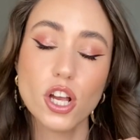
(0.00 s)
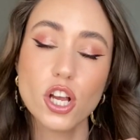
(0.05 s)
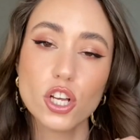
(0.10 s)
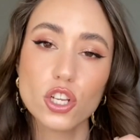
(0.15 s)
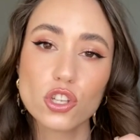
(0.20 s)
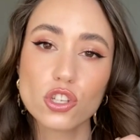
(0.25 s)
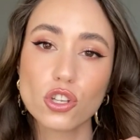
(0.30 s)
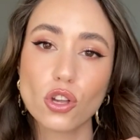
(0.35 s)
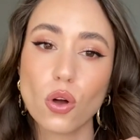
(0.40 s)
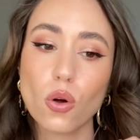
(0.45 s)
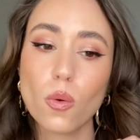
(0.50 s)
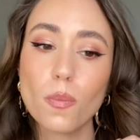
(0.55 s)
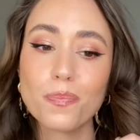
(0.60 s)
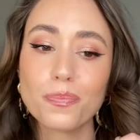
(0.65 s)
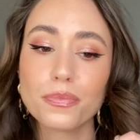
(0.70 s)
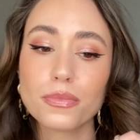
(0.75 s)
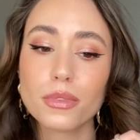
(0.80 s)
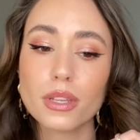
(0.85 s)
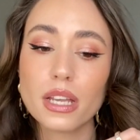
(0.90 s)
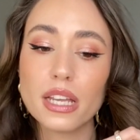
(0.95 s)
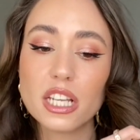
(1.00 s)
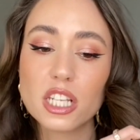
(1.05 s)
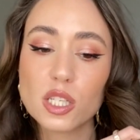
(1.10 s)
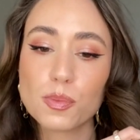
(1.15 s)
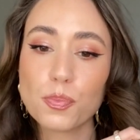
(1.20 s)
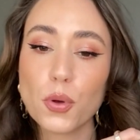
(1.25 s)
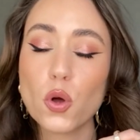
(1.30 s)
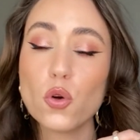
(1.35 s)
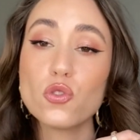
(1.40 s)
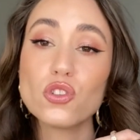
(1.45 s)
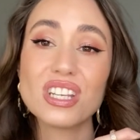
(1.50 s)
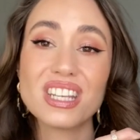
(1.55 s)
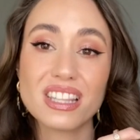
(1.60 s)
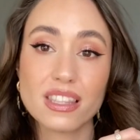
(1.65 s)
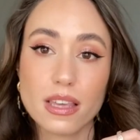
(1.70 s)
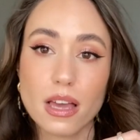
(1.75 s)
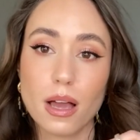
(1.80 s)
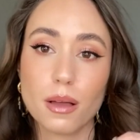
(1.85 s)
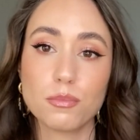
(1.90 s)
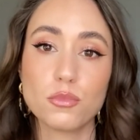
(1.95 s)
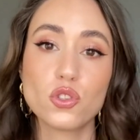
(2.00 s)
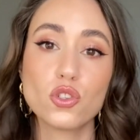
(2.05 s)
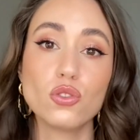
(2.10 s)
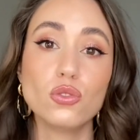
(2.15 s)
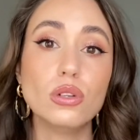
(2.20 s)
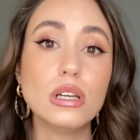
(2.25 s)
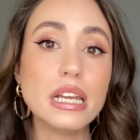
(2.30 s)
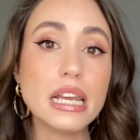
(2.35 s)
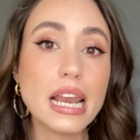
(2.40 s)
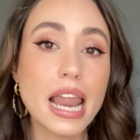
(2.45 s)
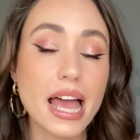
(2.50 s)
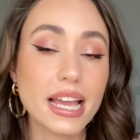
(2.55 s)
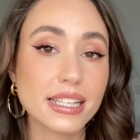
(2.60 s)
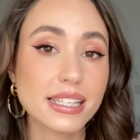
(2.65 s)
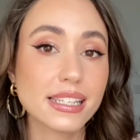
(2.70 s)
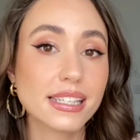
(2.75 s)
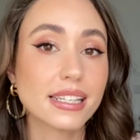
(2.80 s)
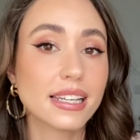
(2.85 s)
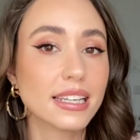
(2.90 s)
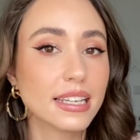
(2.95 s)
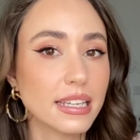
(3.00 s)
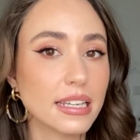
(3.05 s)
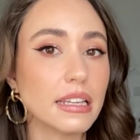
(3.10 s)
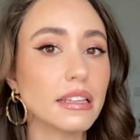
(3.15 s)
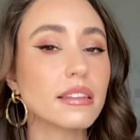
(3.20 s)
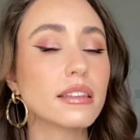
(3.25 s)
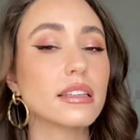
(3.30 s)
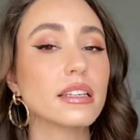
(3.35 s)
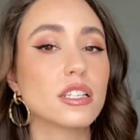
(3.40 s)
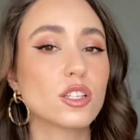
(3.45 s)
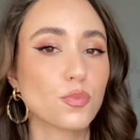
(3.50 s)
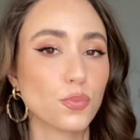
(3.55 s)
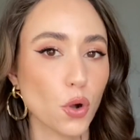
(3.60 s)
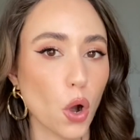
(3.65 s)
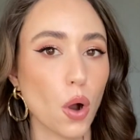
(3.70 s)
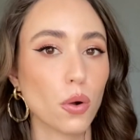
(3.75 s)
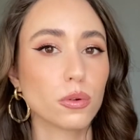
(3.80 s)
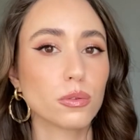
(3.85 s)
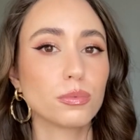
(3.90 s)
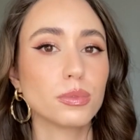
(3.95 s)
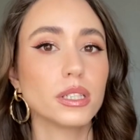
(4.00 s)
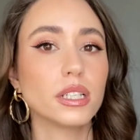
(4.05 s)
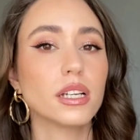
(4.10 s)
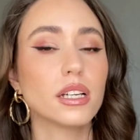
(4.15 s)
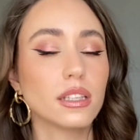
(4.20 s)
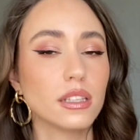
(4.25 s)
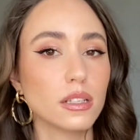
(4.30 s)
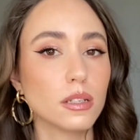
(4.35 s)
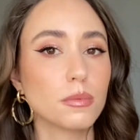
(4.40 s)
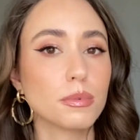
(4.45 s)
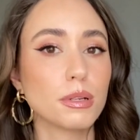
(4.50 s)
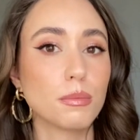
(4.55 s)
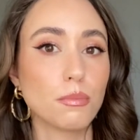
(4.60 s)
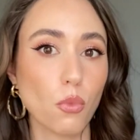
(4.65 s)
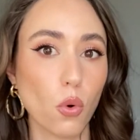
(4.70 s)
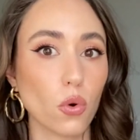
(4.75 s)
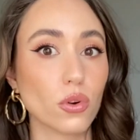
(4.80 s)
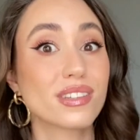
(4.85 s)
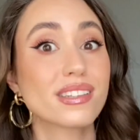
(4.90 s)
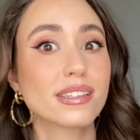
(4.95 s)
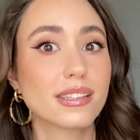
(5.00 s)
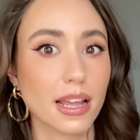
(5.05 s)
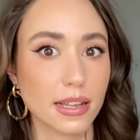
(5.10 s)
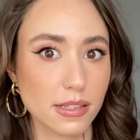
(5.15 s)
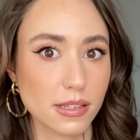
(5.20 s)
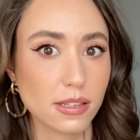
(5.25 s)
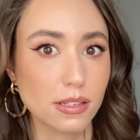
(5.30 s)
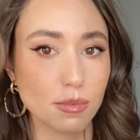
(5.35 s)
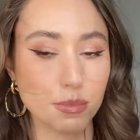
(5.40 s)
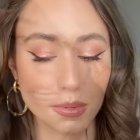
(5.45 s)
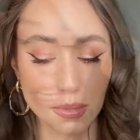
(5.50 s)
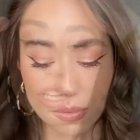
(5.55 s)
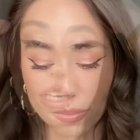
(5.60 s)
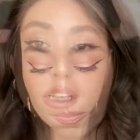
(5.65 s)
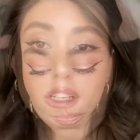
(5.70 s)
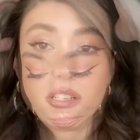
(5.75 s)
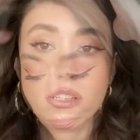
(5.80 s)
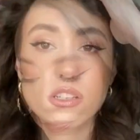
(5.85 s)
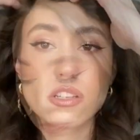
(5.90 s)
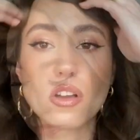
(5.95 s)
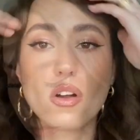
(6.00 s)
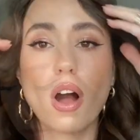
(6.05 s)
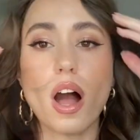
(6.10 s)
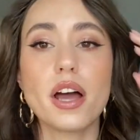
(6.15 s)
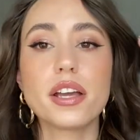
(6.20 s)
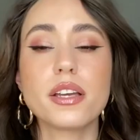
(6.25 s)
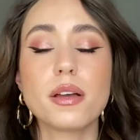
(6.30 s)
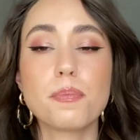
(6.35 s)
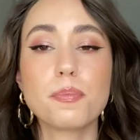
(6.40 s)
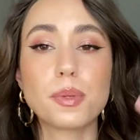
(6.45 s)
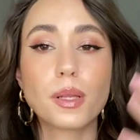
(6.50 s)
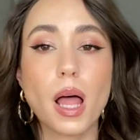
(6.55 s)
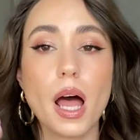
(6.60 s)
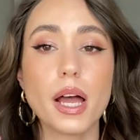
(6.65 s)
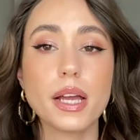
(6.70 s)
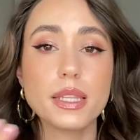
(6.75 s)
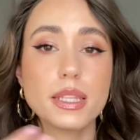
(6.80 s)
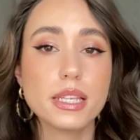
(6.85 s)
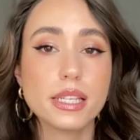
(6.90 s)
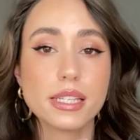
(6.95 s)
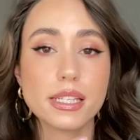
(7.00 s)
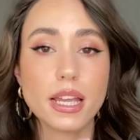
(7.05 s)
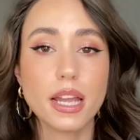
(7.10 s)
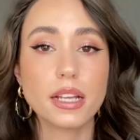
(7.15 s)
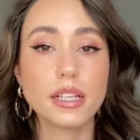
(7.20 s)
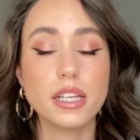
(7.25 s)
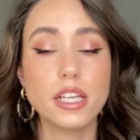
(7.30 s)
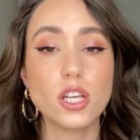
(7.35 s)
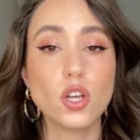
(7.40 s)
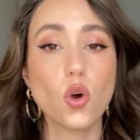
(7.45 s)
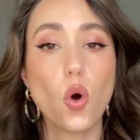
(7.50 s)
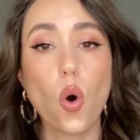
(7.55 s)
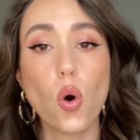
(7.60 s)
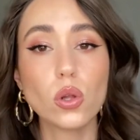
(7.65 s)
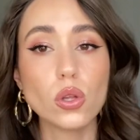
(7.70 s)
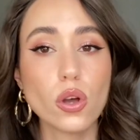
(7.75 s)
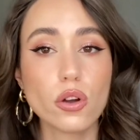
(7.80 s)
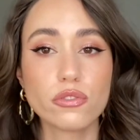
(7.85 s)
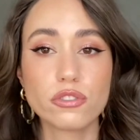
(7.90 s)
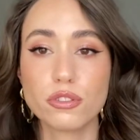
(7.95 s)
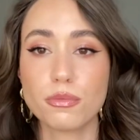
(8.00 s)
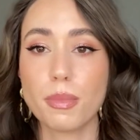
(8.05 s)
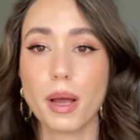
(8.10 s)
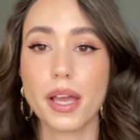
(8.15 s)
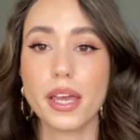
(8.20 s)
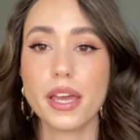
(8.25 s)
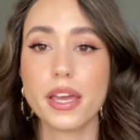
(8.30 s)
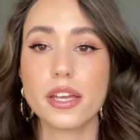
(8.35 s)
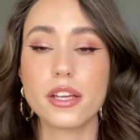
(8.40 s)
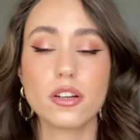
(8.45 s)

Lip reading: So exposing them to less heat is probably a little bit more sensible. So I apply this technique all over my hair.